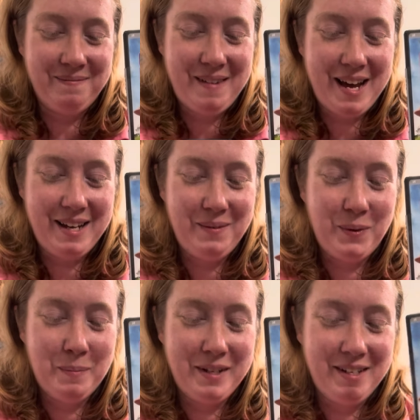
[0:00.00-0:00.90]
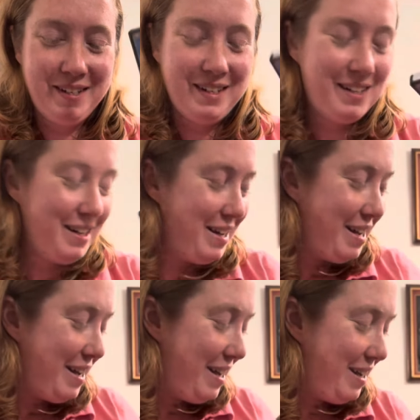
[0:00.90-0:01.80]
Mad Woman.
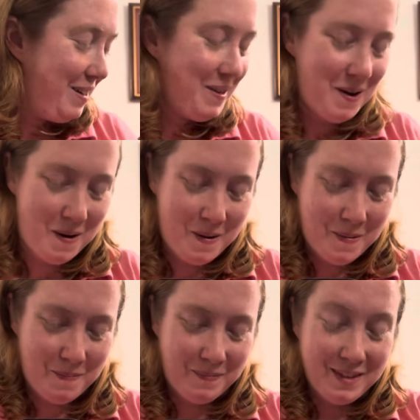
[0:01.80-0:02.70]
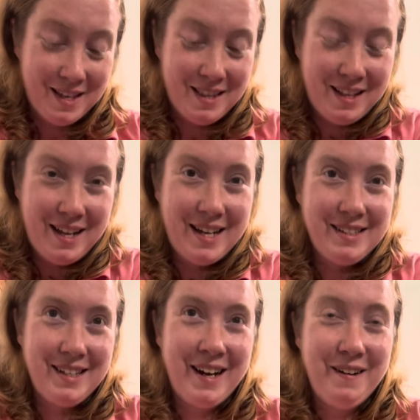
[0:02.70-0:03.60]
And um, the last
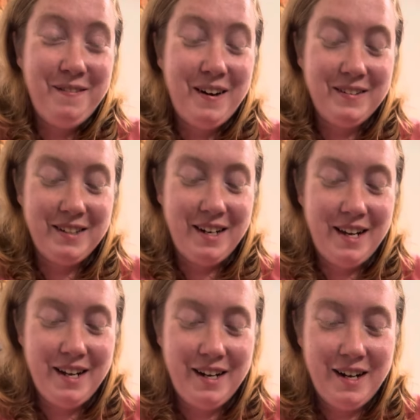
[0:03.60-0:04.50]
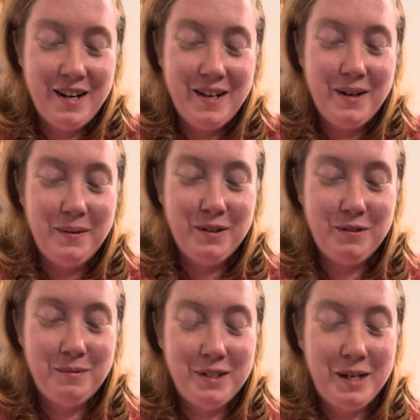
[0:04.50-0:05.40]
thing I found today was
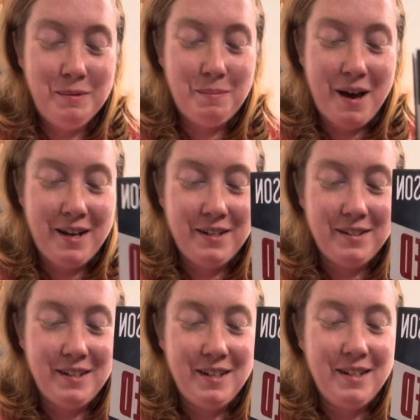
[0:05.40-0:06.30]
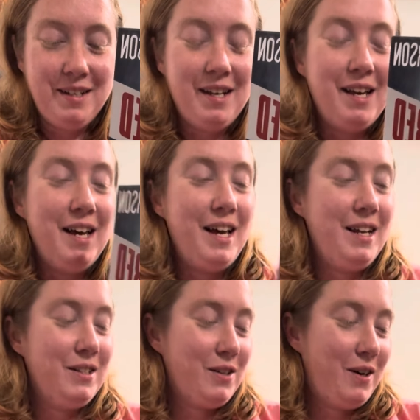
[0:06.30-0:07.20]
from James Patterson, and
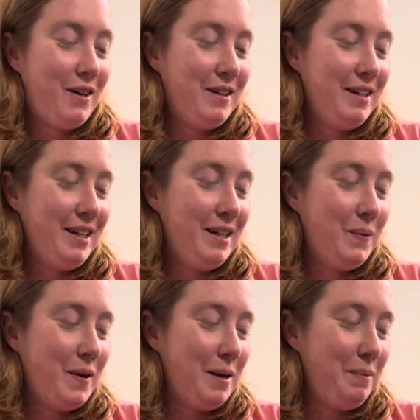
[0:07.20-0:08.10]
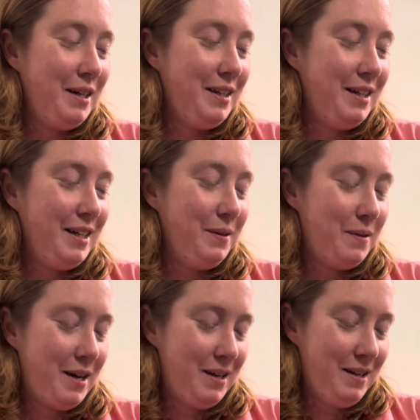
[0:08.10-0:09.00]
it's called NYPD
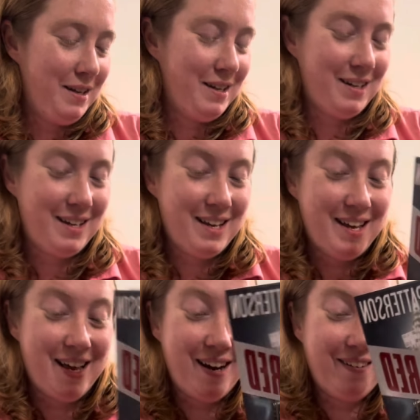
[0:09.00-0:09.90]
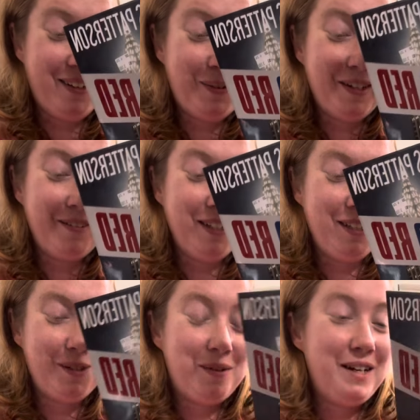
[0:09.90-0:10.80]
Red. And I really want to read
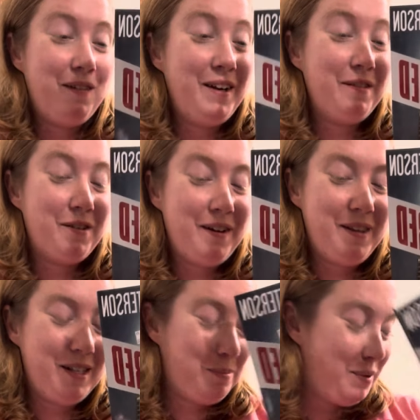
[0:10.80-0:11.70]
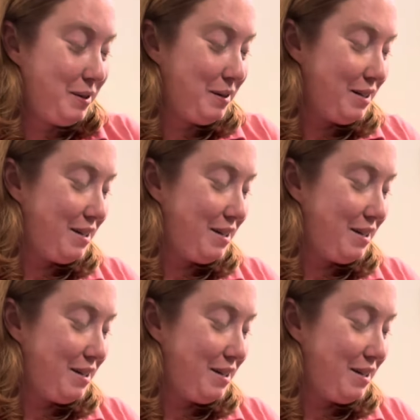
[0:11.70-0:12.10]
this one. I've never read this book.